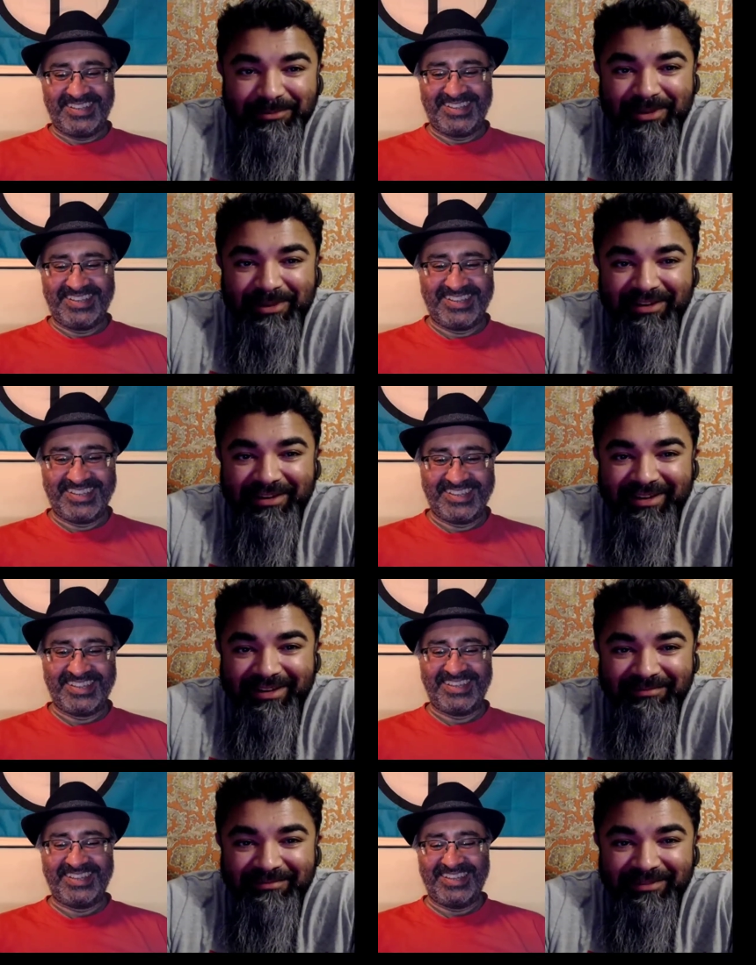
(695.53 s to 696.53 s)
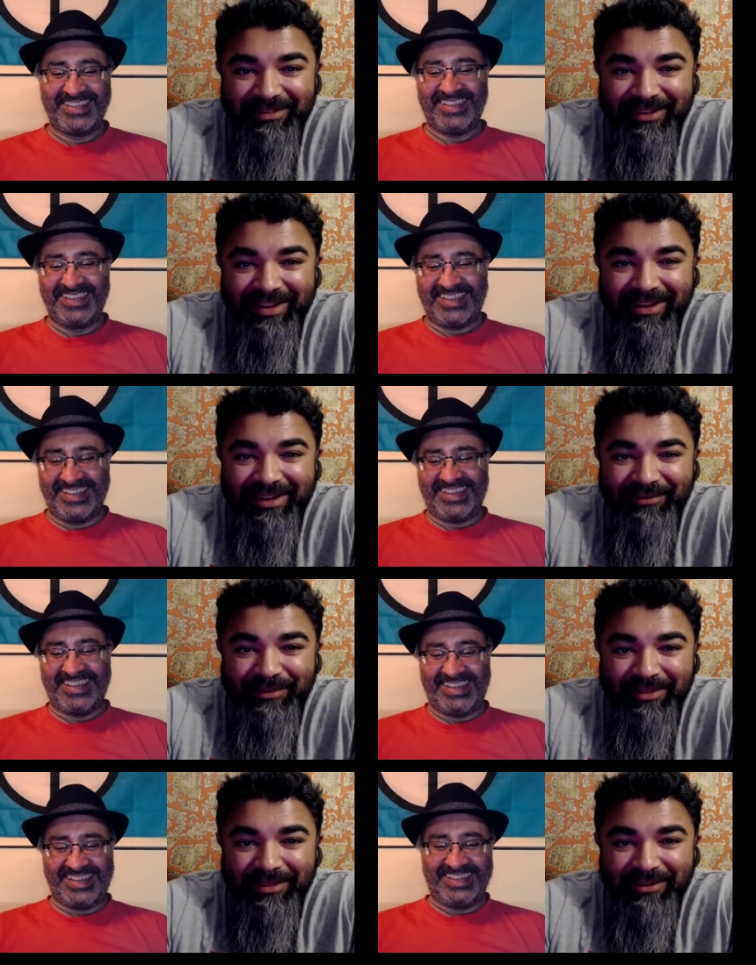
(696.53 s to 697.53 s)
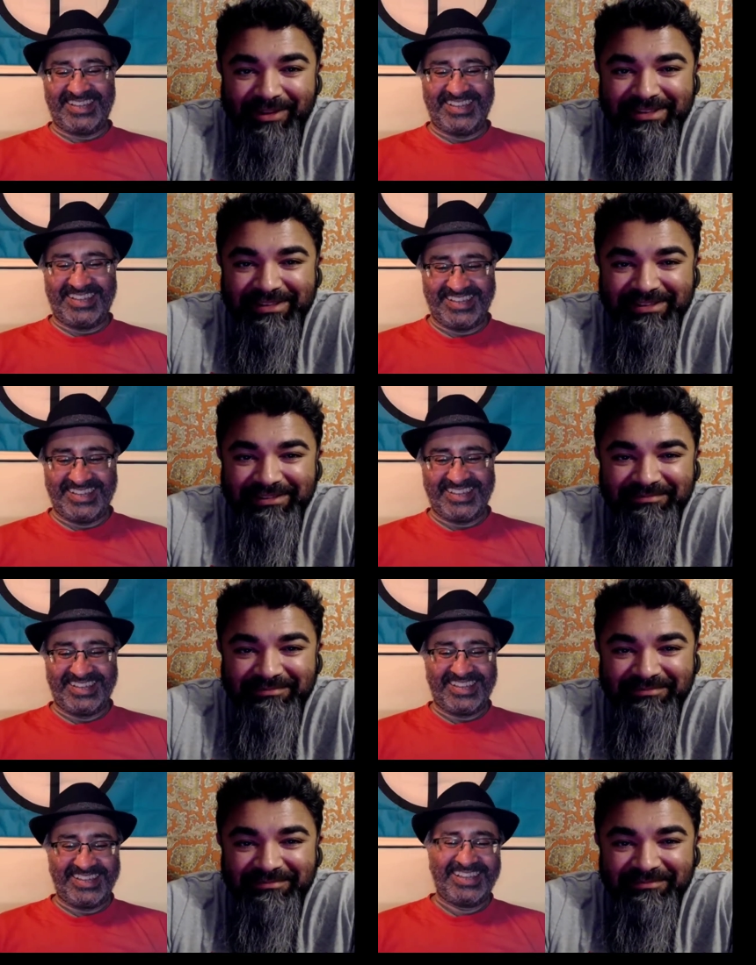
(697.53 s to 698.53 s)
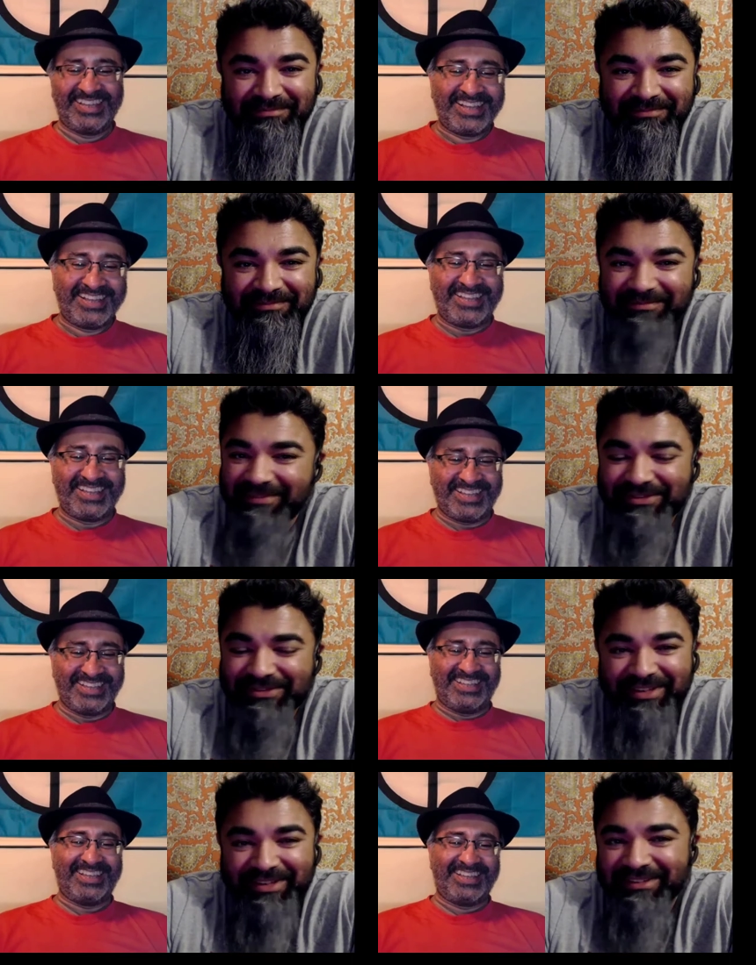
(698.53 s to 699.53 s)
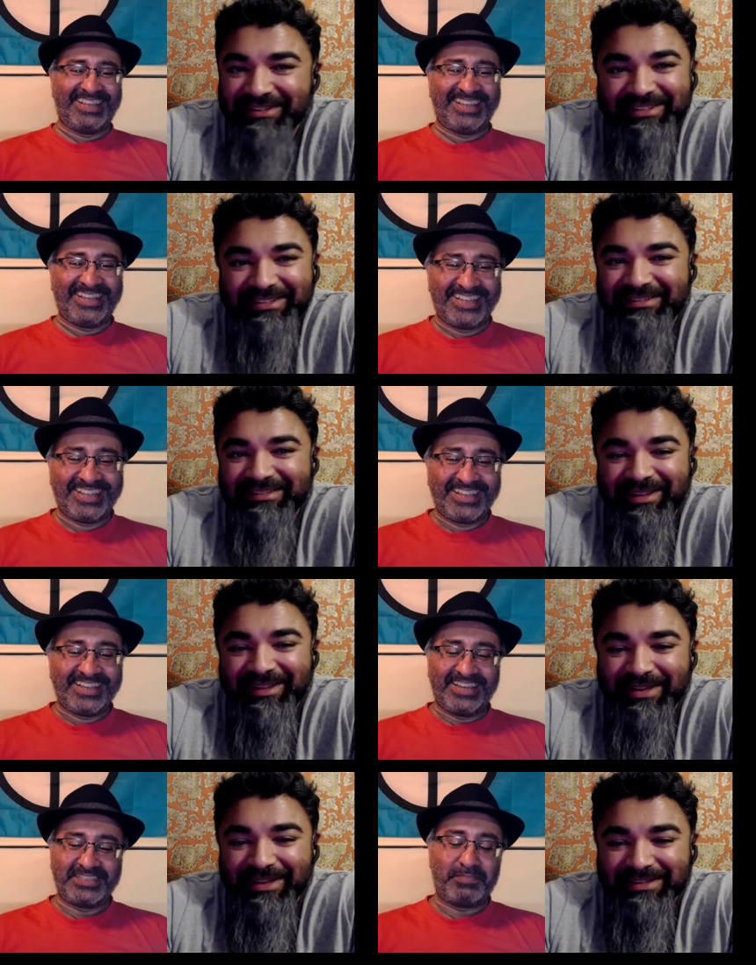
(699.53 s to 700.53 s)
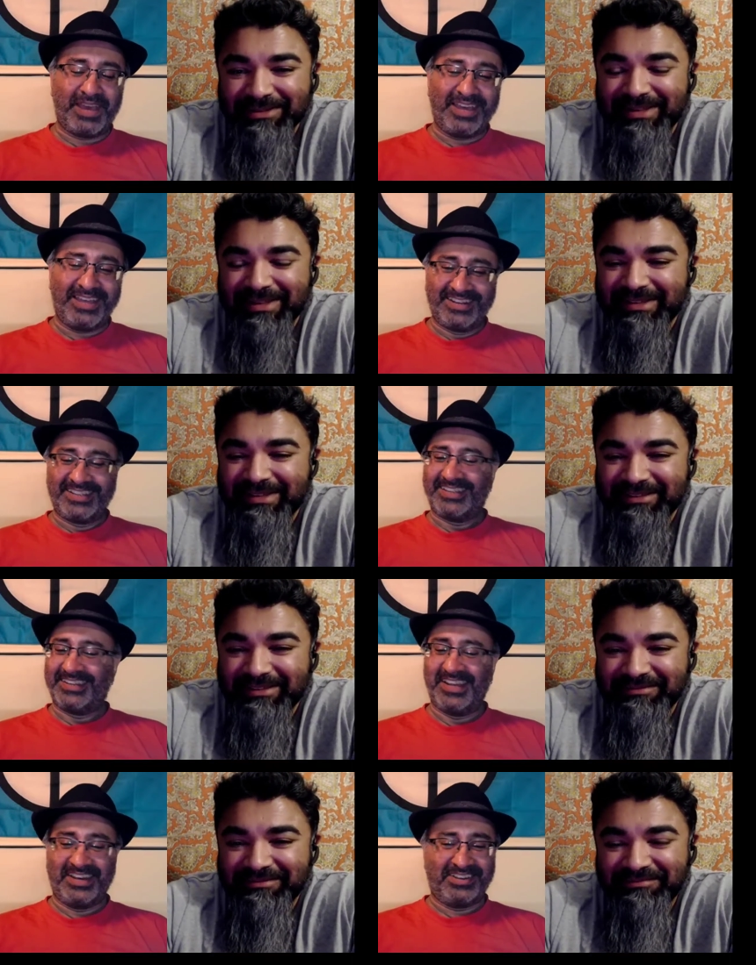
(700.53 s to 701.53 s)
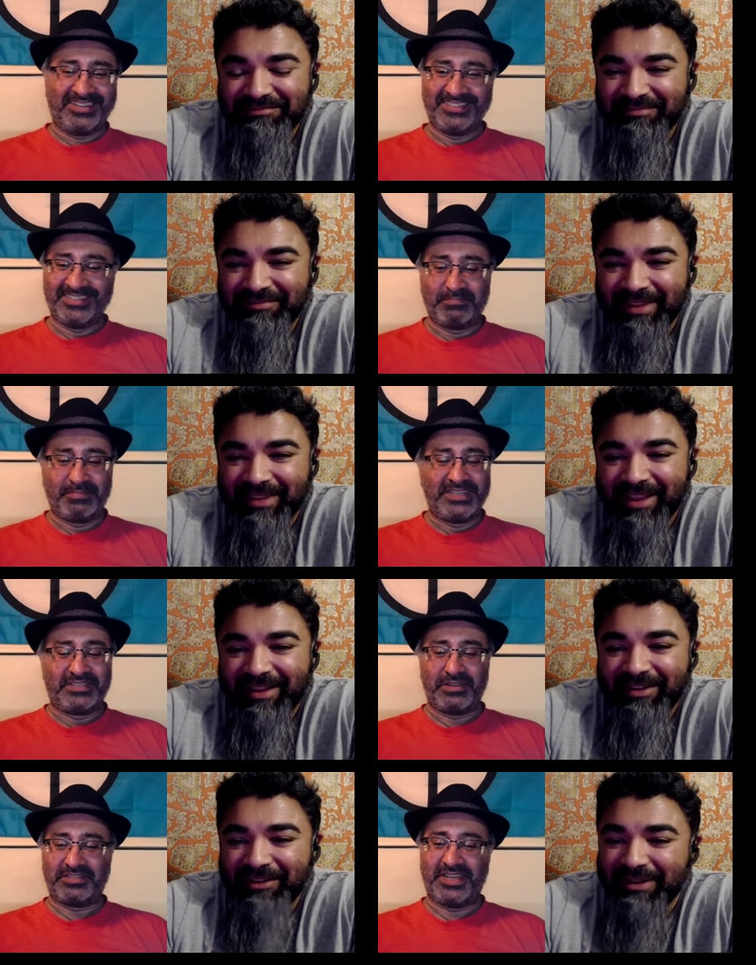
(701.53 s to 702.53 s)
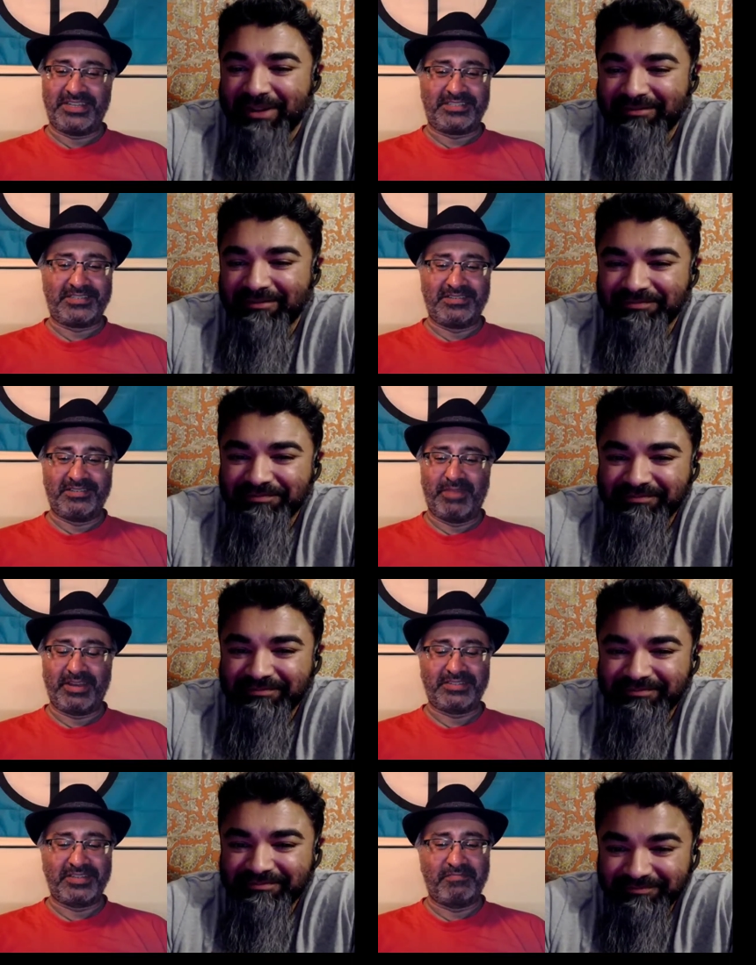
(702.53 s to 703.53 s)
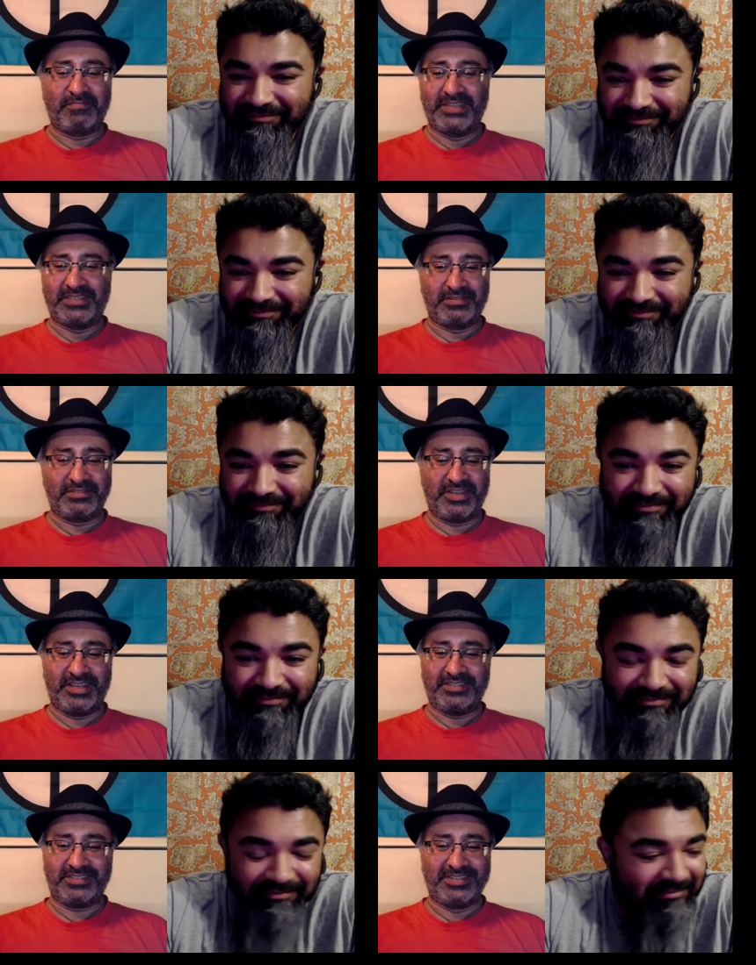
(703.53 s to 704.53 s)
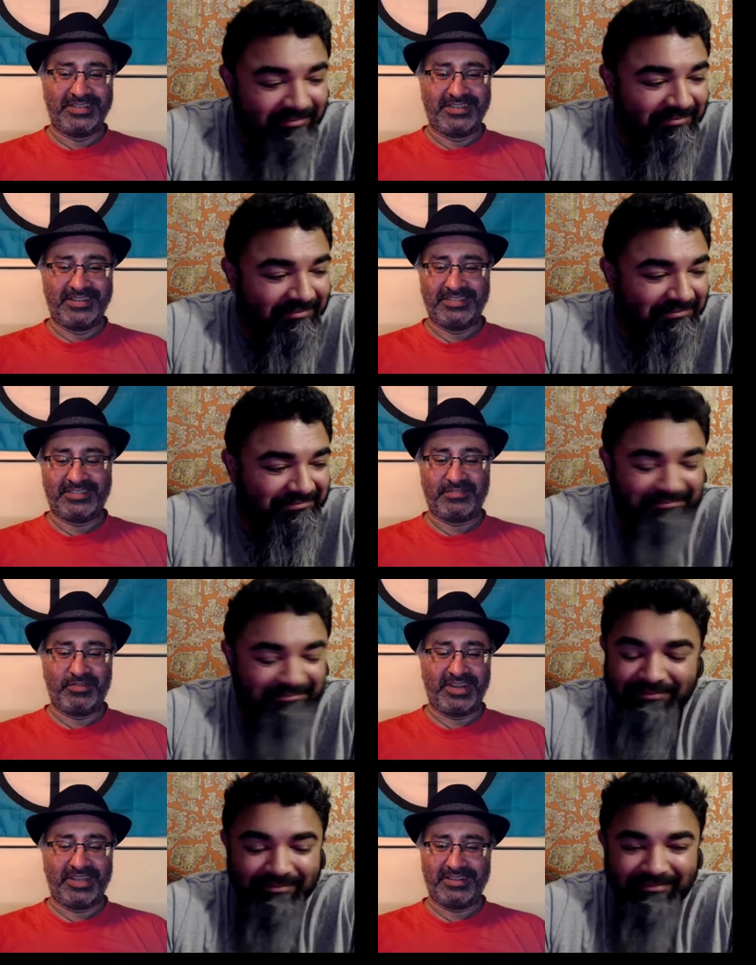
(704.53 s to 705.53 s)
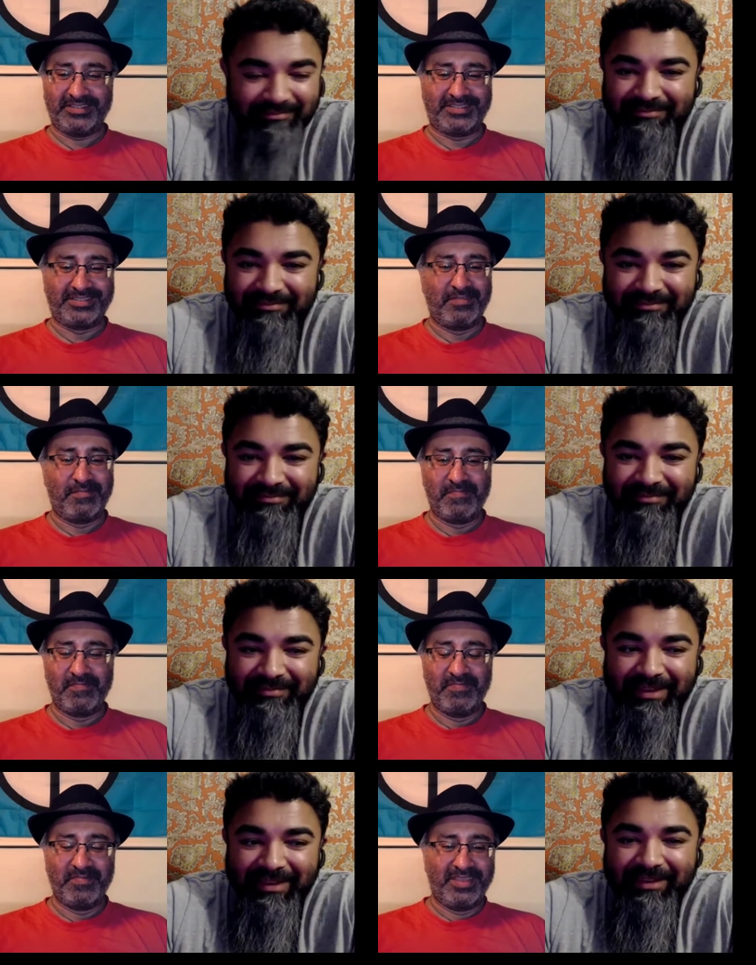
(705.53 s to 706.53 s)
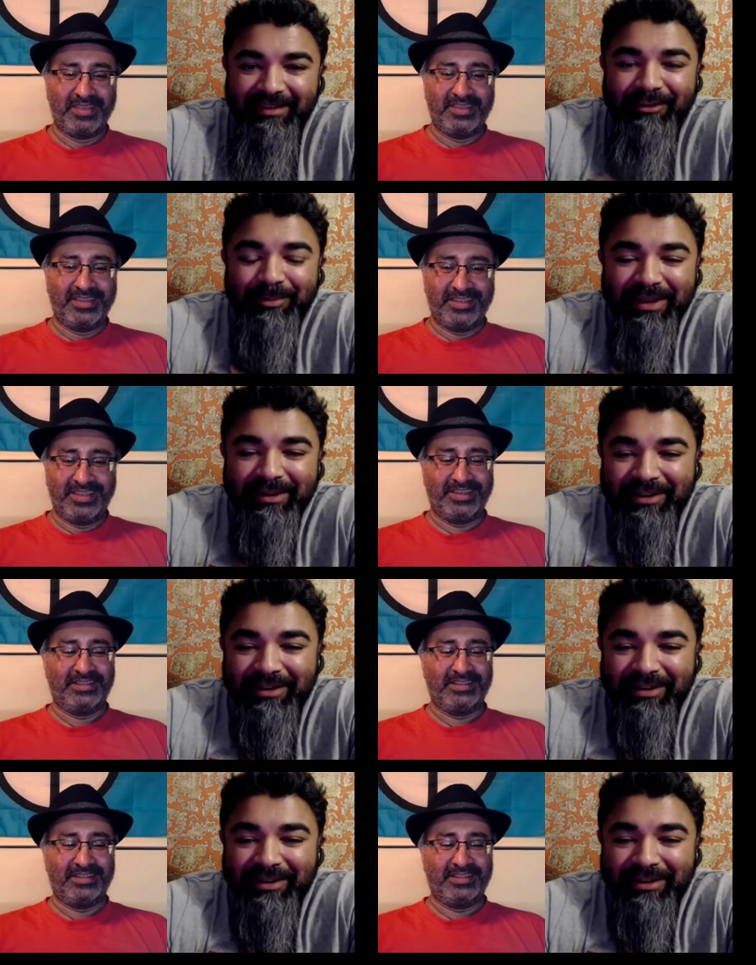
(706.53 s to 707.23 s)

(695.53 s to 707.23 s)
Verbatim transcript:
Speaker 1: told me about it, and I, I gave you my thoughts. That's ridiculous. That makes it's, no sense.
Speaker 2: No, please I, don't
Speaker 1: I change.
Speaker 2: Microsoft, please don't change. It's ridiculous.
Speaker 1: Or pick a